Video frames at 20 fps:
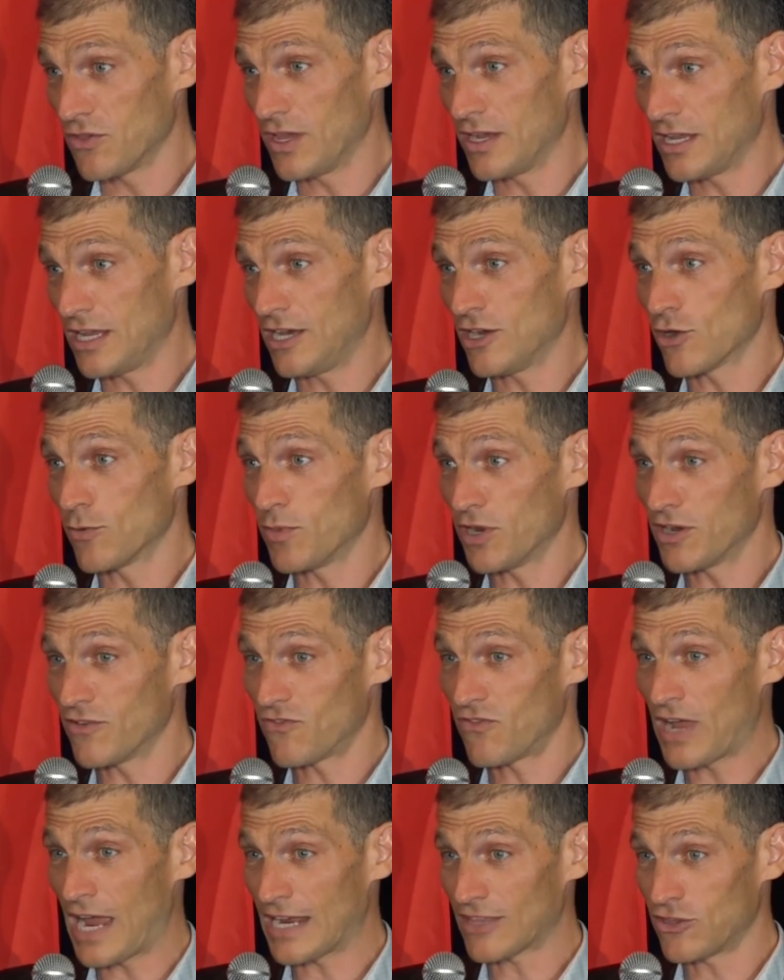than here, but in
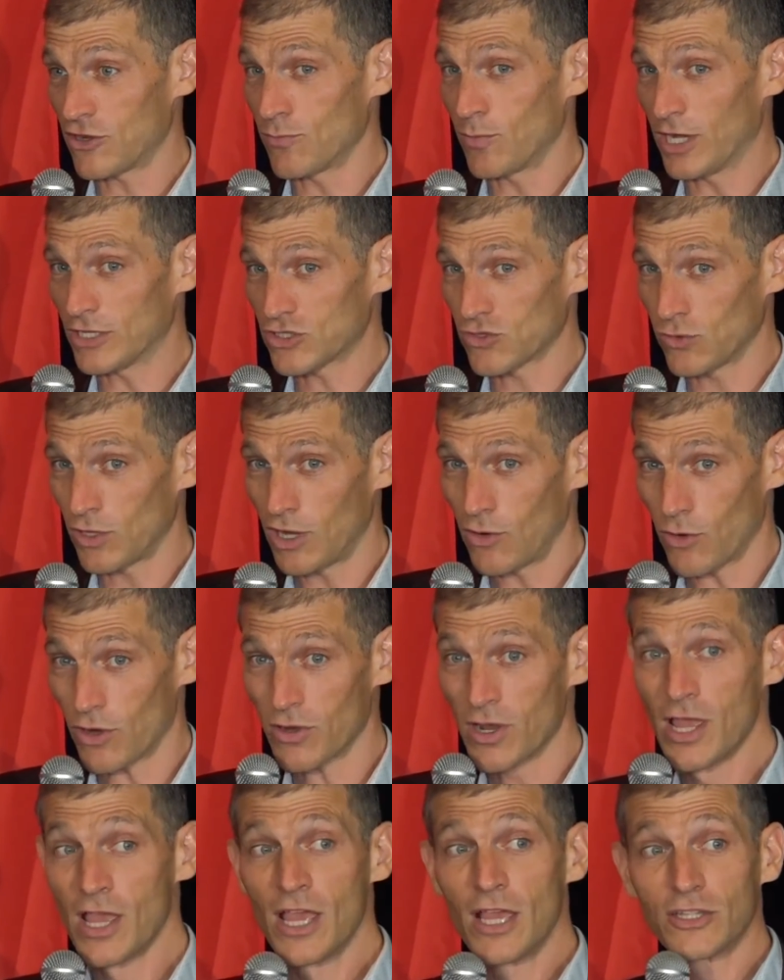fact they're much lower.
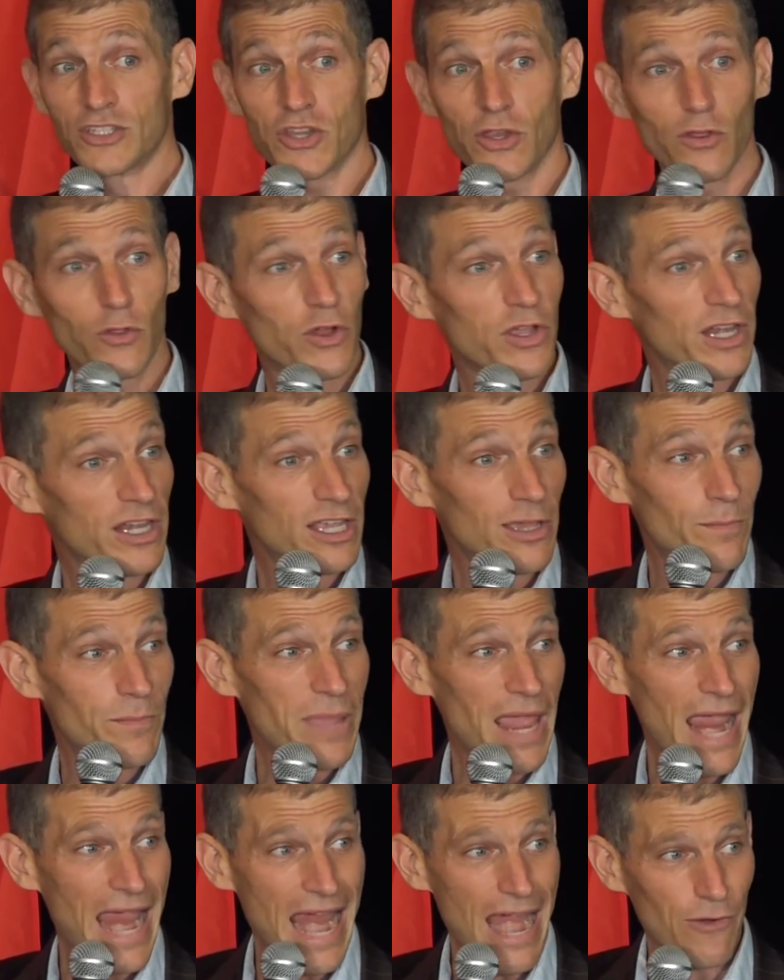So you look at
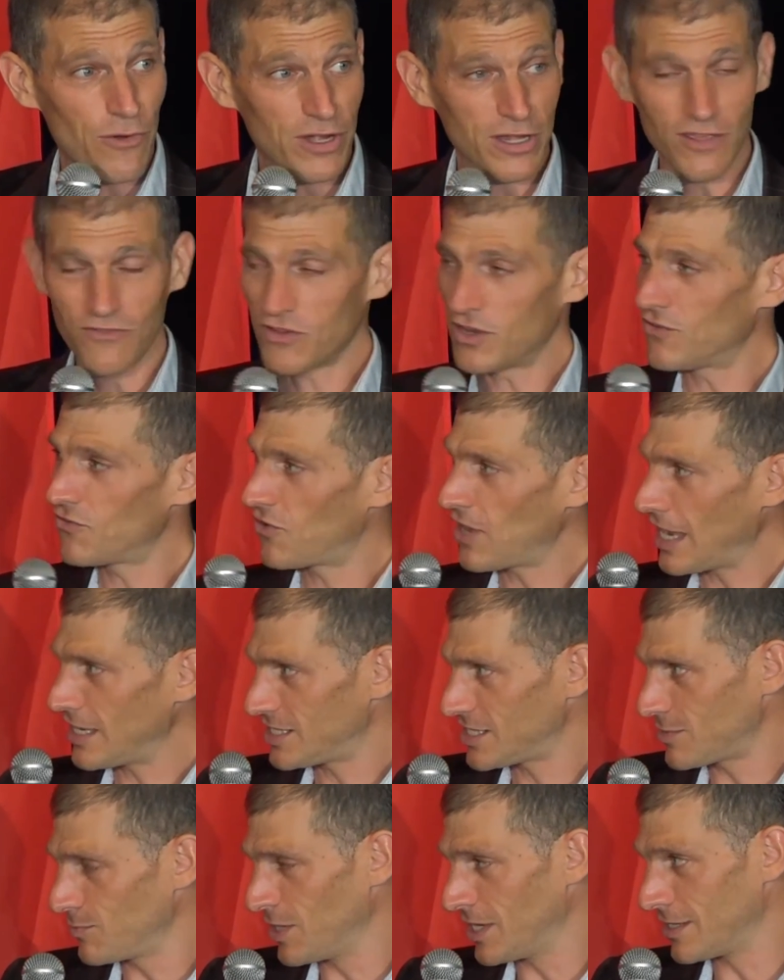comparative
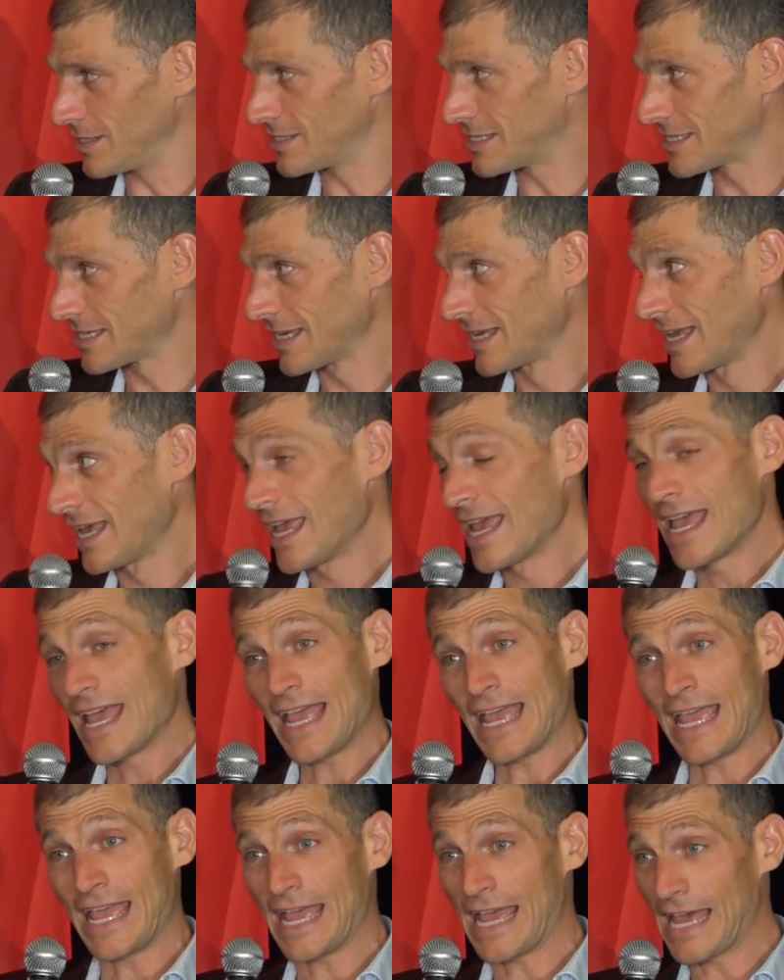investments,
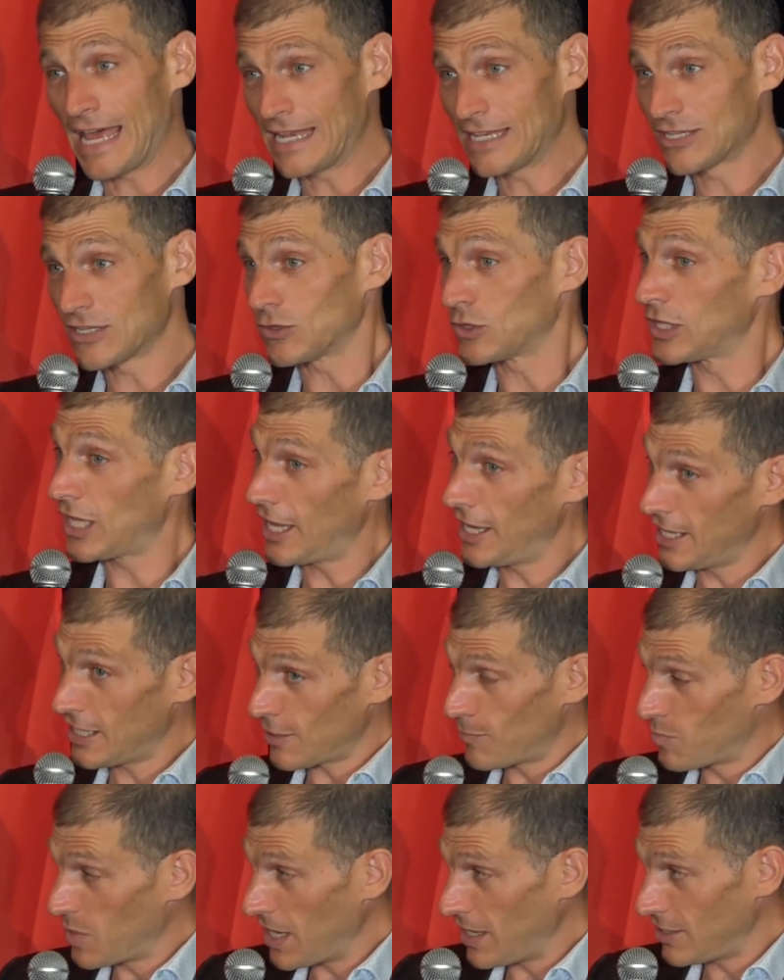and
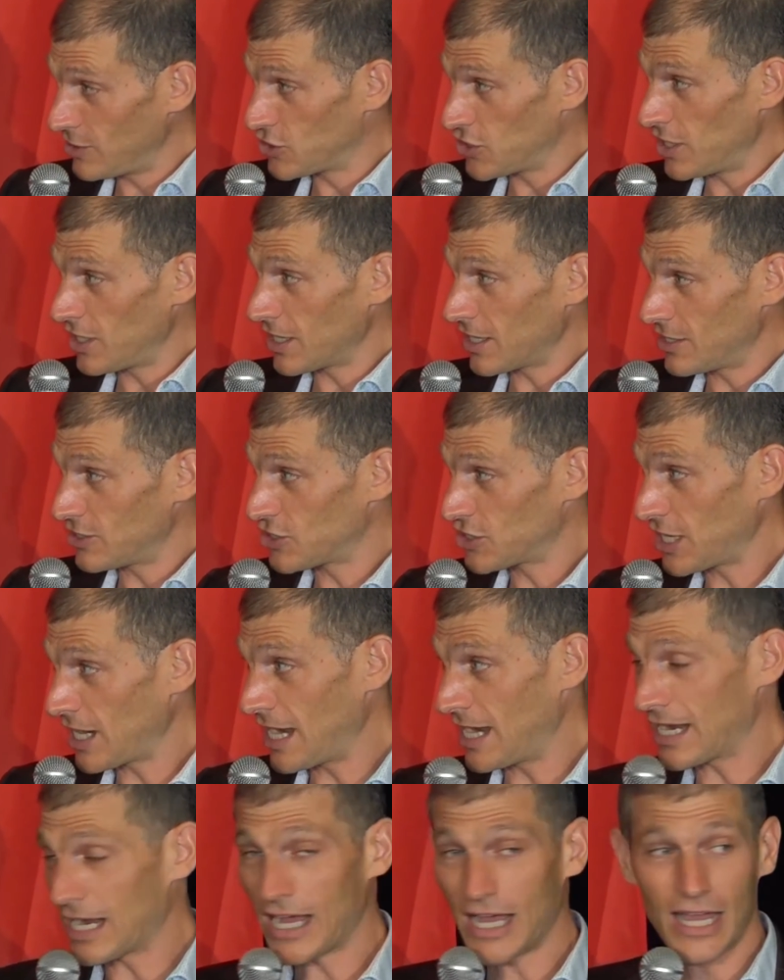like Beijing and
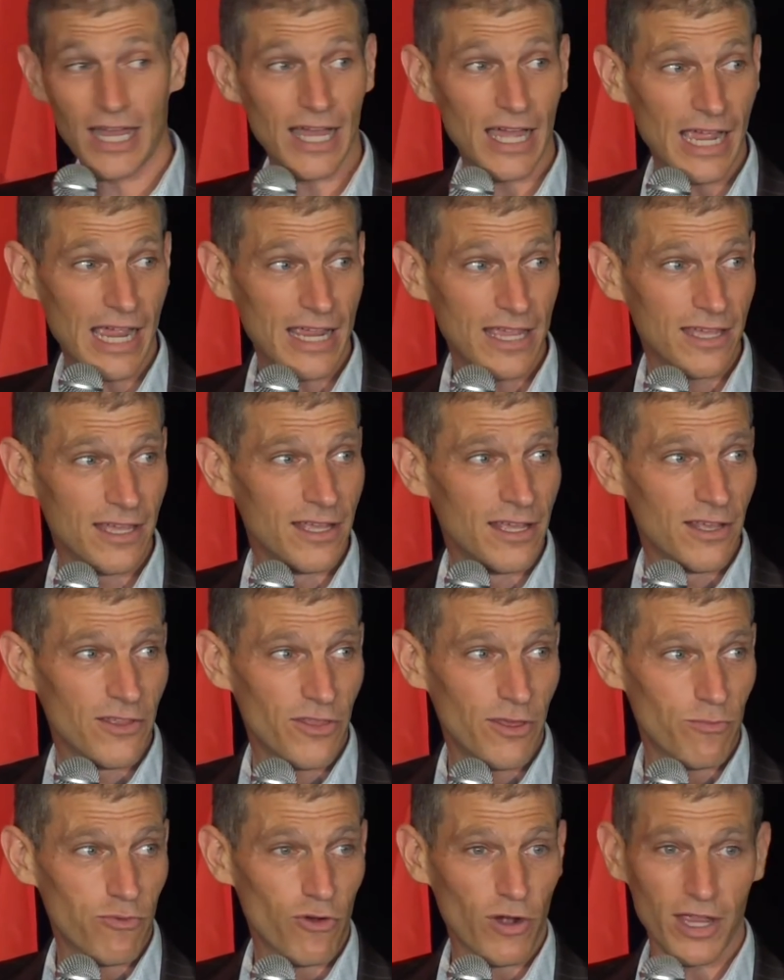Shanghai,
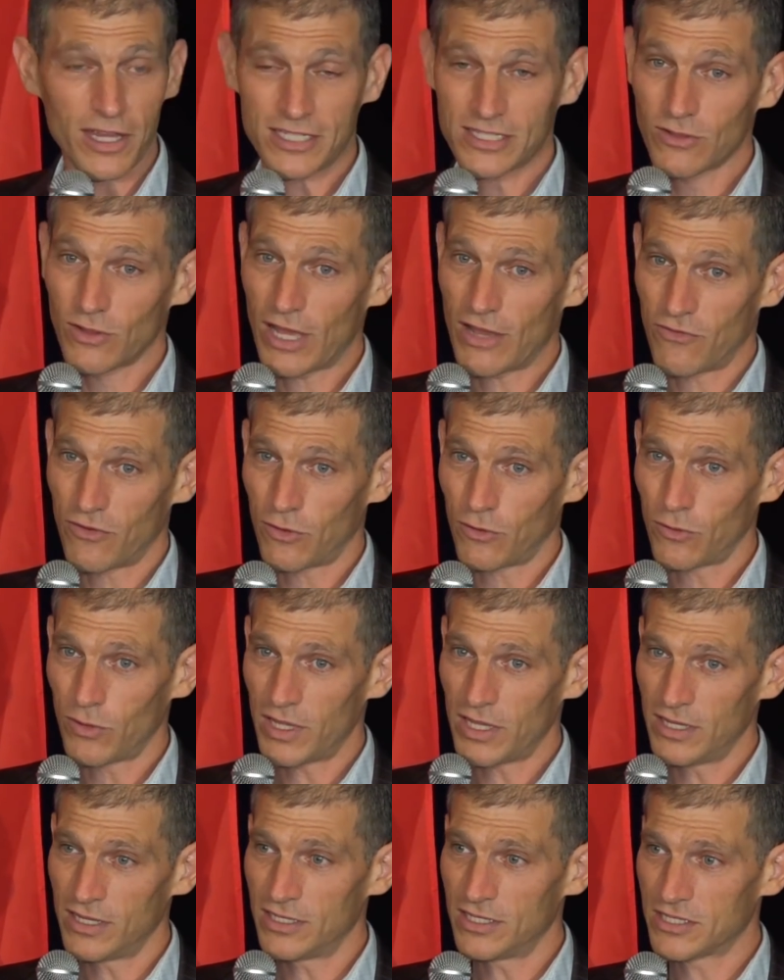the price level
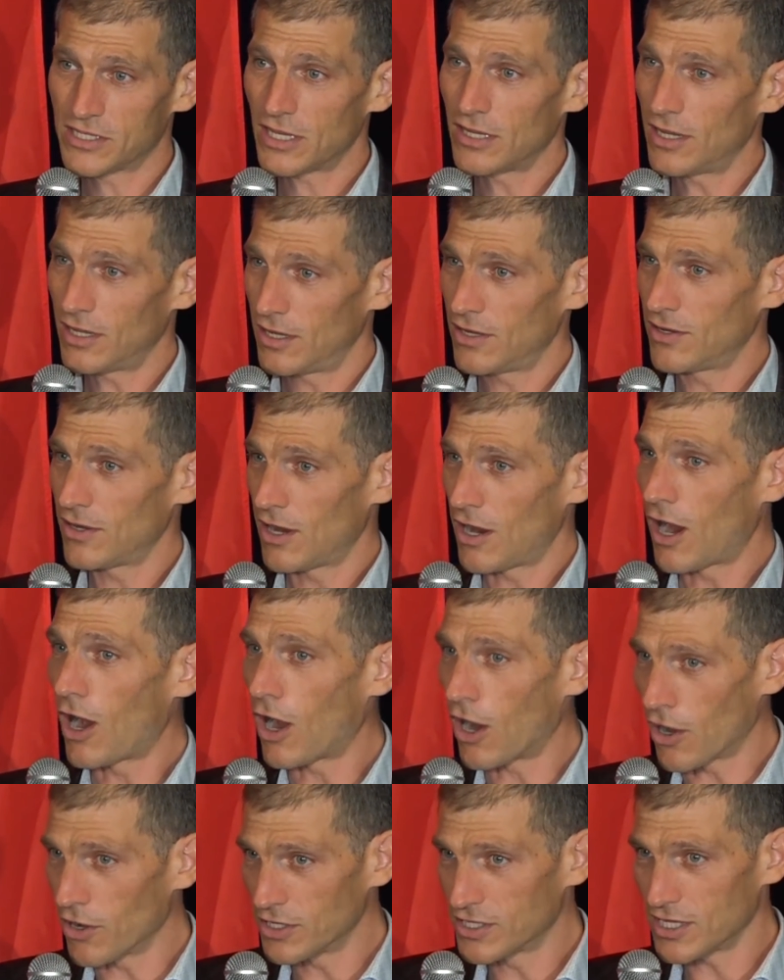is
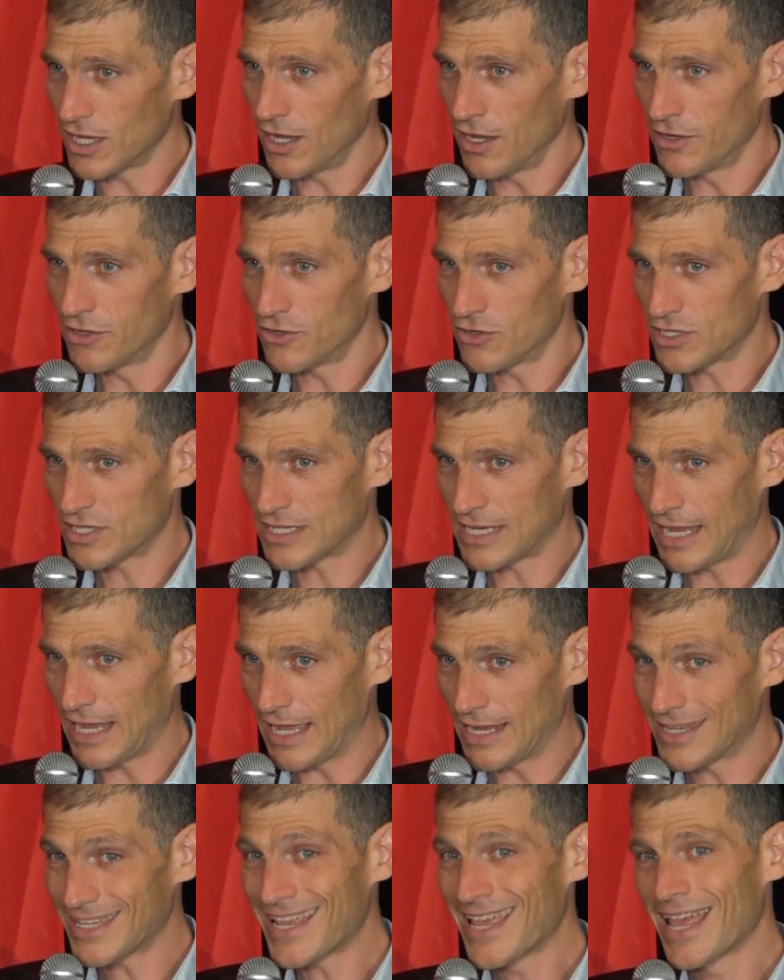hard to
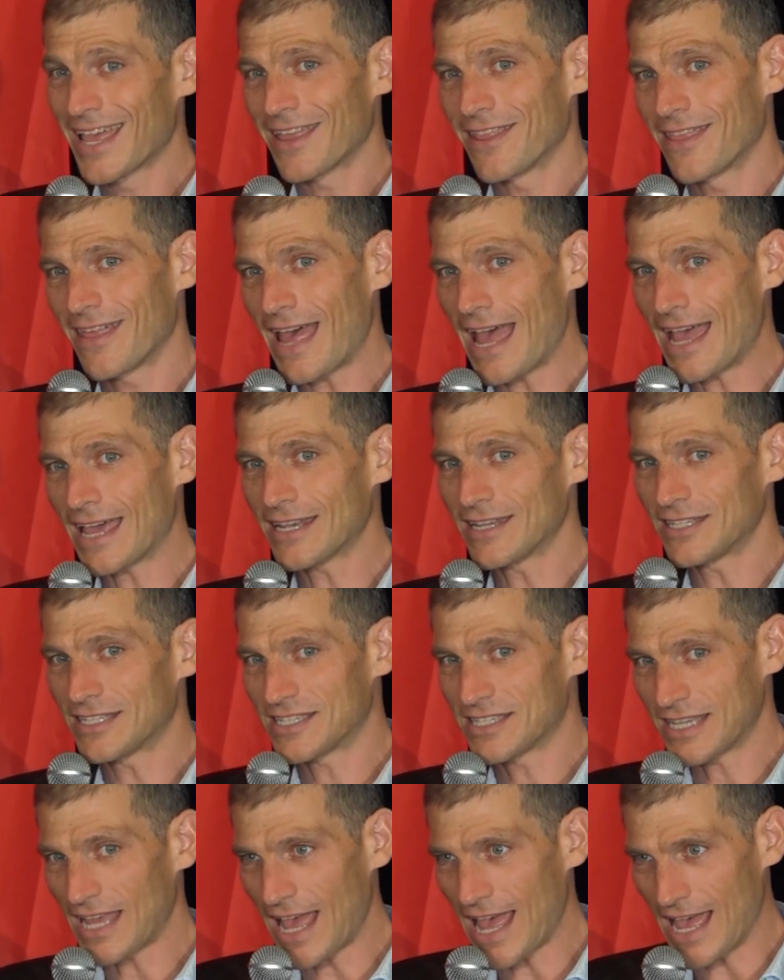understand. That
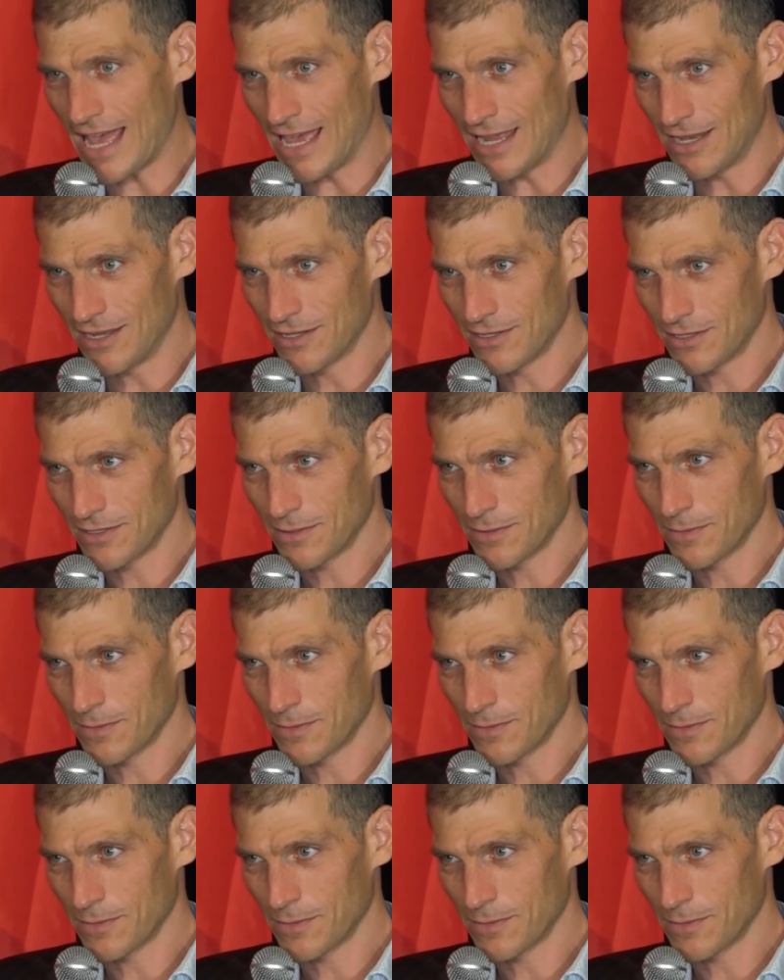said,